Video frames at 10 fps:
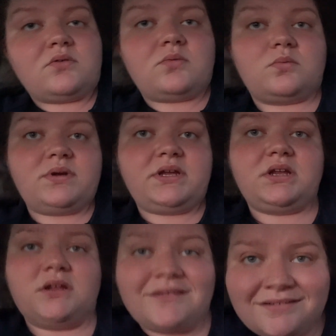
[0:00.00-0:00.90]

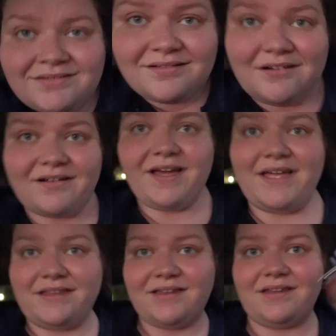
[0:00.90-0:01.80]
we are
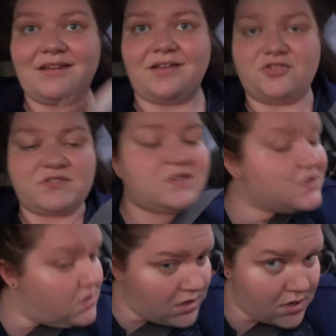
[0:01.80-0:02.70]
headed, and I'll just
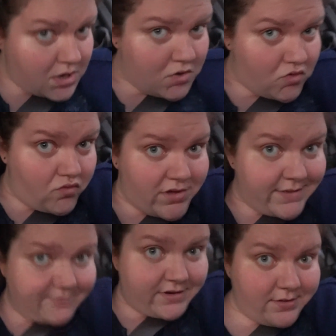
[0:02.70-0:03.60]
grab
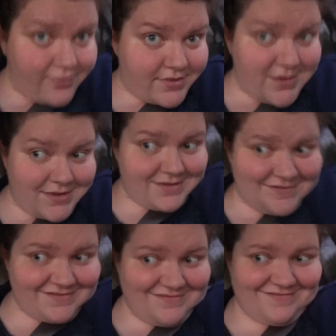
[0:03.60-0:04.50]
something.
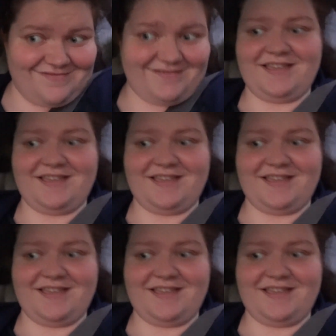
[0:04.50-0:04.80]
I